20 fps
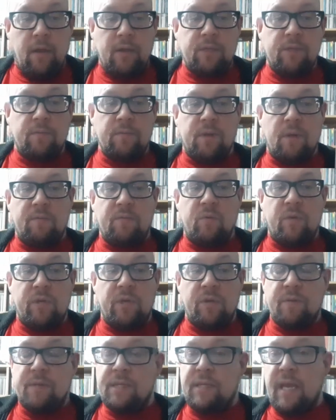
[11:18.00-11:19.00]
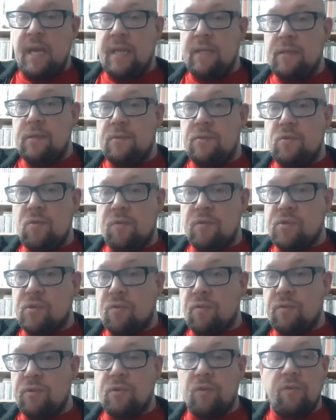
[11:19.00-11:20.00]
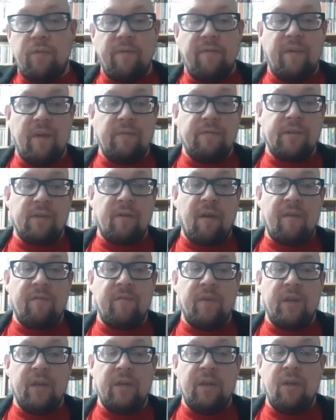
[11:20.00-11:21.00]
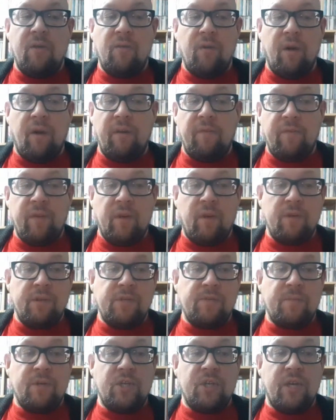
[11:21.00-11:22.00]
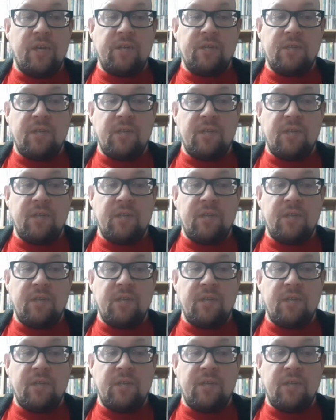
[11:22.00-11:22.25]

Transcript: I Sometimes Wish I Was Dead, Tora Tora Tora, Photographic, New Life, and Ice Machine.